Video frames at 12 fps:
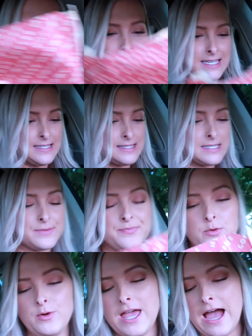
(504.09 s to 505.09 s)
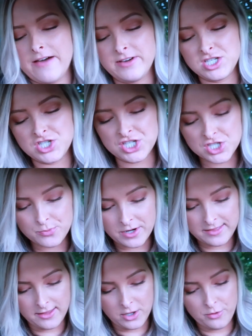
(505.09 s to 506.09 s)
not least, we have a
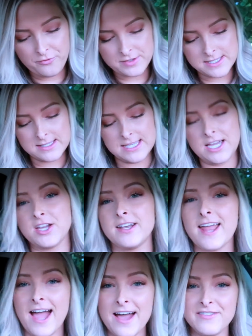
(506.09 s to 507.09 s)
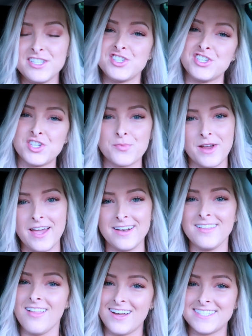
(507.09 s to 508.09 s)
gingerbread loaf since I couldn't have a
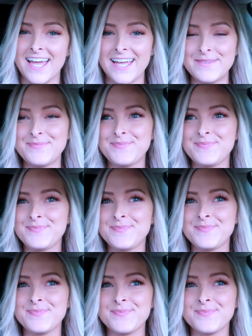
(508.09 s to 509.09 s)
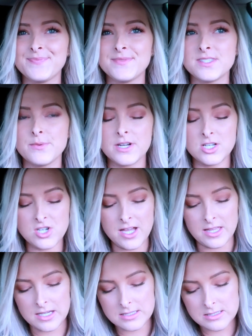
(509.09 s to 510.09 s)
gingerbread latte. So we're gonna
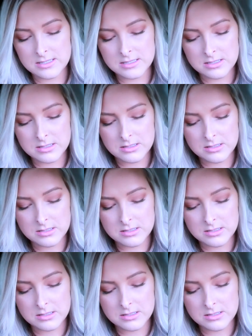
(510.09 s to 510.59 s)
try this.